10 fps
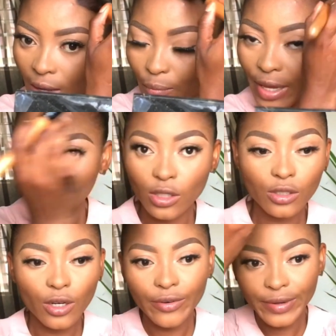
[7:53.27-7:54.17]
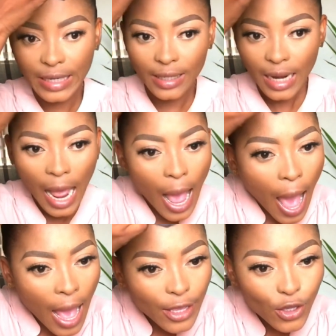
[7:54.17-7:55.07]
be contouring
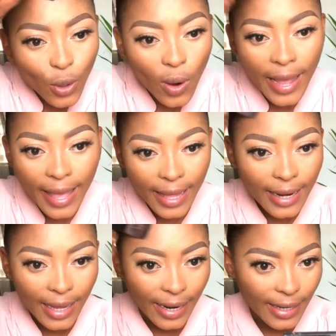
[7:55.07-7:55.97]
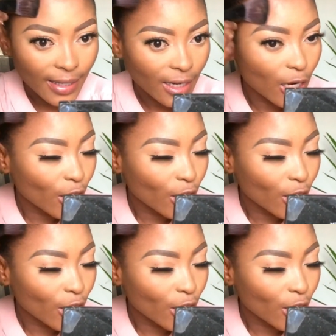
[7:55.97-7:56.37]
your hairline,